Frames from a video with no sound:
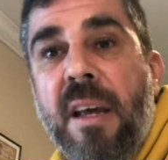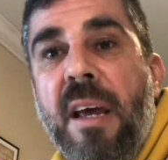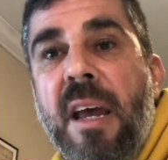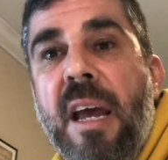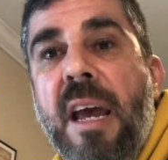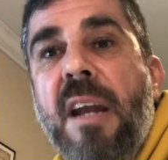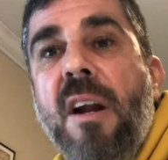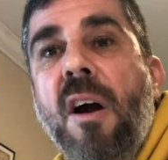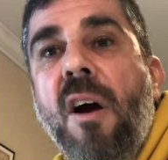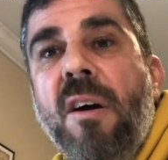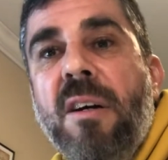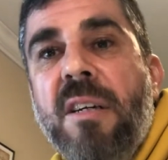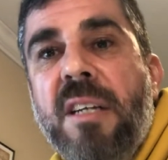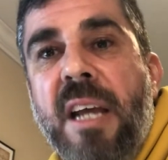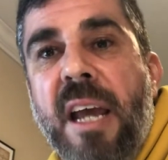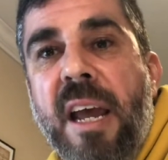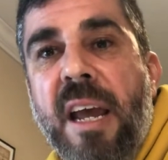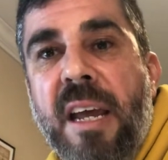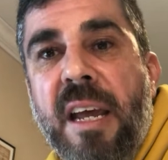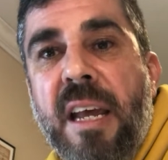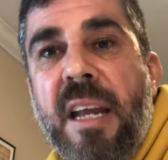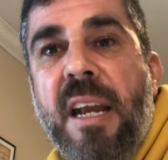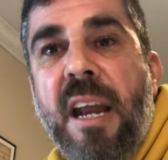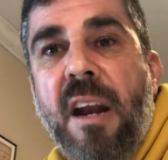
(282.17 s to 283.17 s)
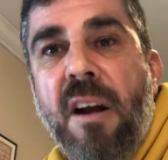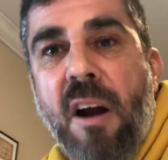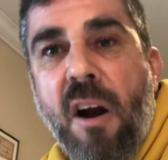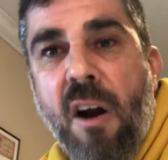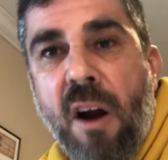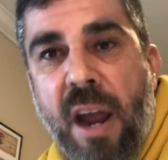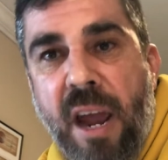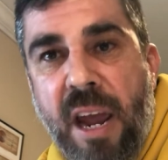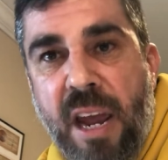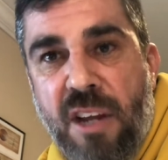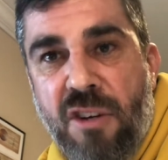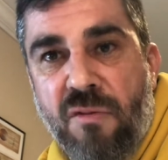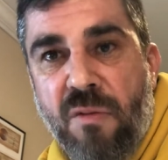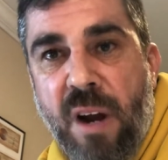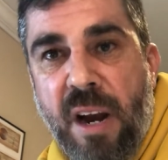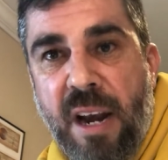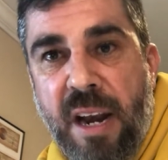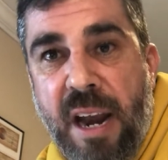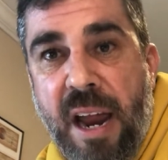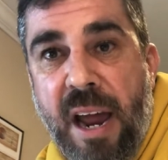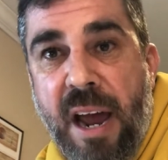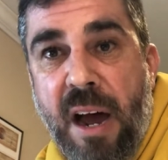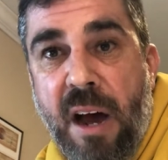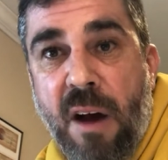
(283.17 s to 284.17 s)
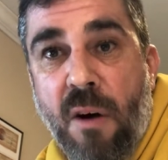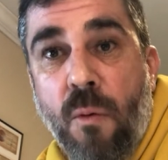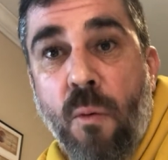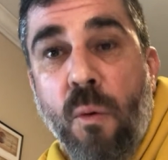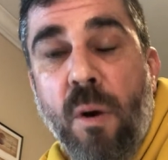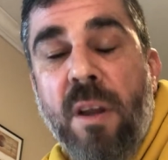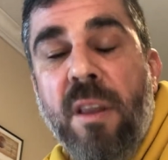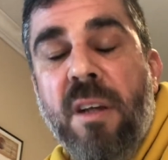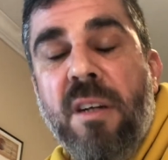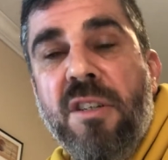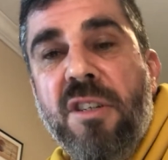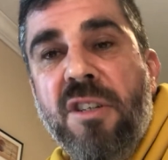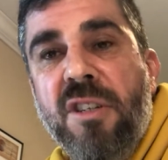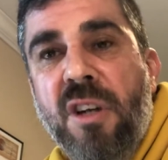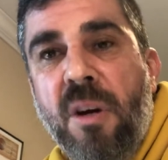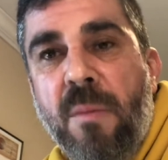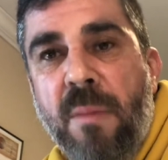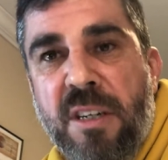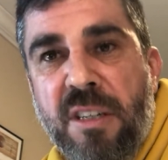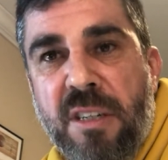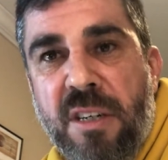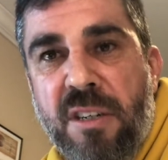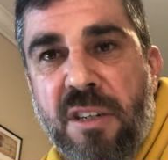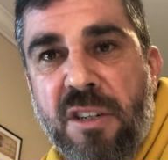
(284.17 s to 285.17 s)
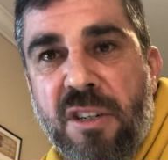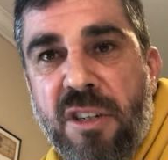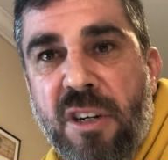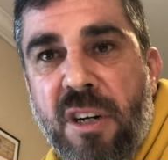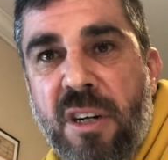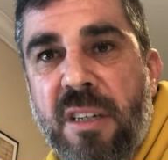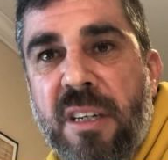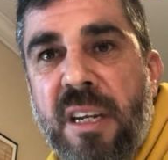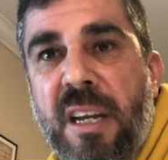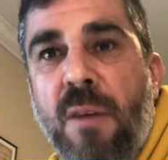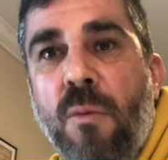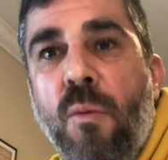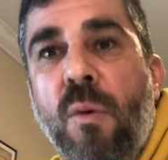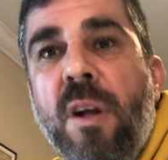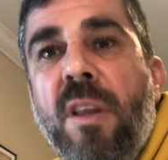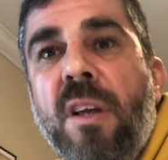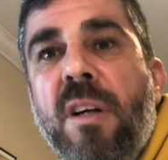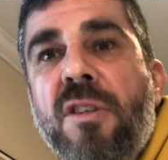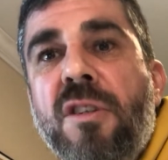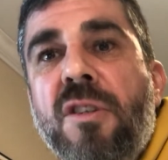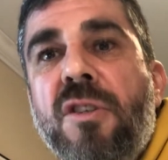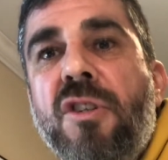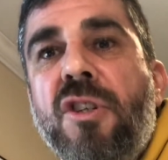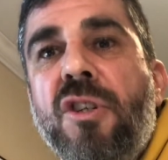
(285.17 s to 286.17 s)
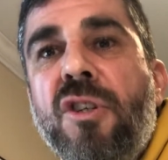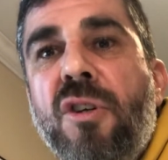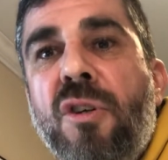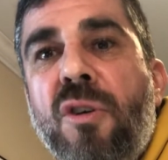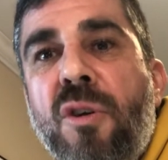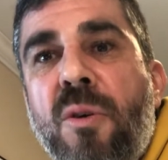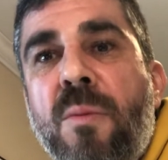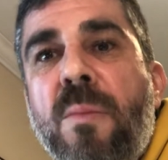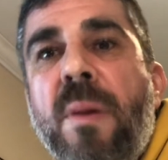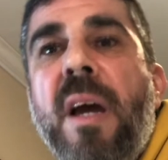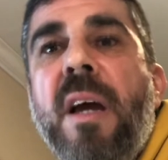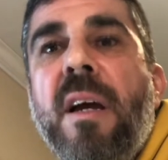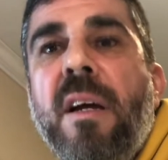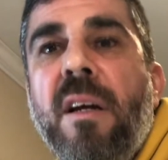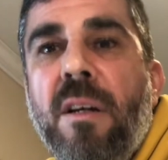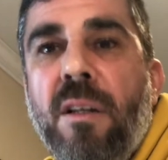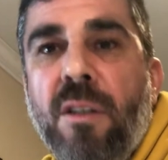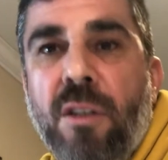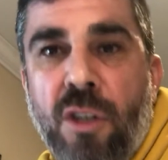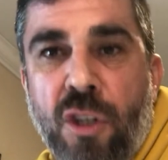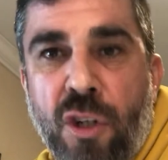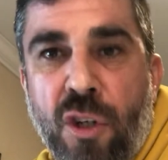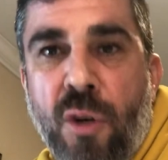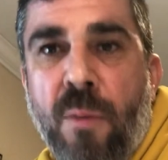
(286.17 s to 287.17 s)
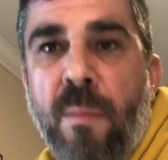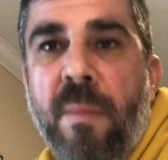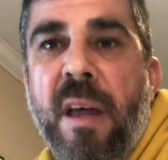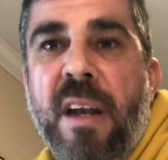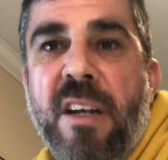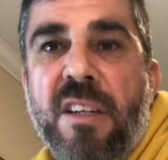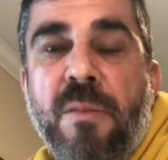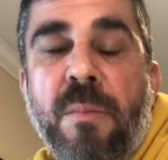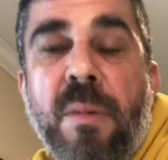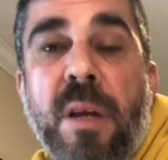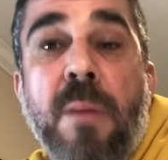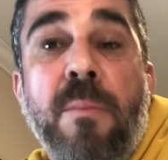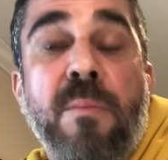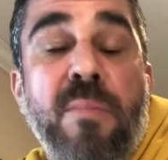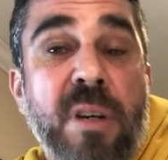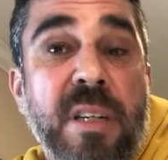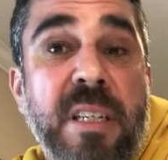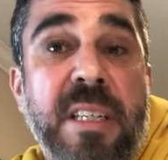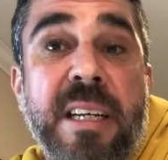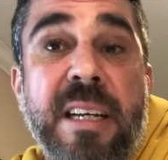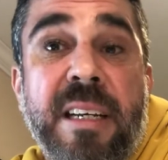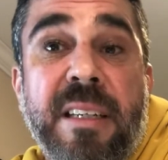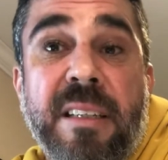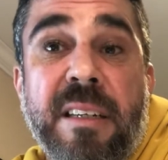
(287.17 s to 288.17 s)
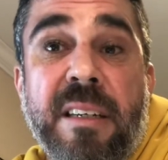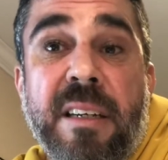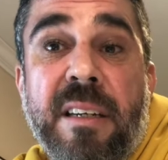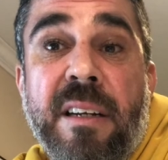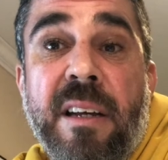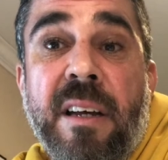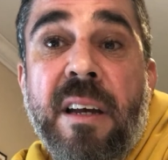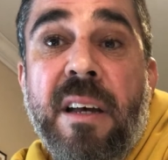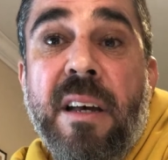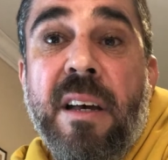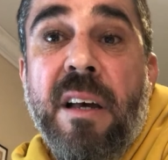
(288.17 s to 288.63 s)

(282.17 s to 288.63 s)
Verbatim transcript: in our day and in our age right now where there's so much uncertainty, where there's doom and gloom that is being predicted,